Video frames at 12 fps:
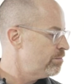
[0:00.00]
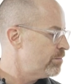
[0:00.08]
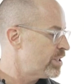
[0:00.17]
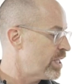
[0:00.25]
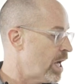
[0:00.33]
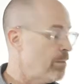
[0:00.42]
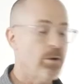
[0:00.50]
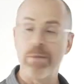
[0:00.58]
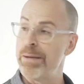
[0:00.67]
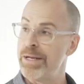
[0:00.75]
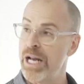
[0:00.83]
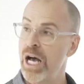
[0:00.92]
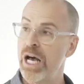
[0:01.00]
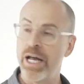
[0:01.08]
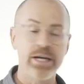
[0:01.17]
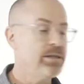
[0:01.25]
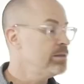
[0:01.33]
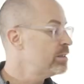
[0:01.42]
some or maybe
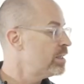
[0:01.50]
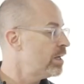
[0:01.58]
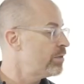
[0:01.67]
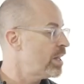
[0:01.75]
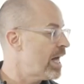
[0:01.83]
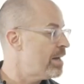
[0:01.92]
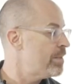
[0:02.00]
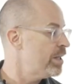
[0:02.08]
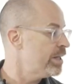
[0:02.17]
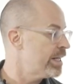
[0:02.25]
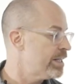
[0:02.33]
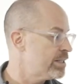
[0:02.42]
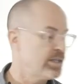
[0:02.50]
none of the liabilities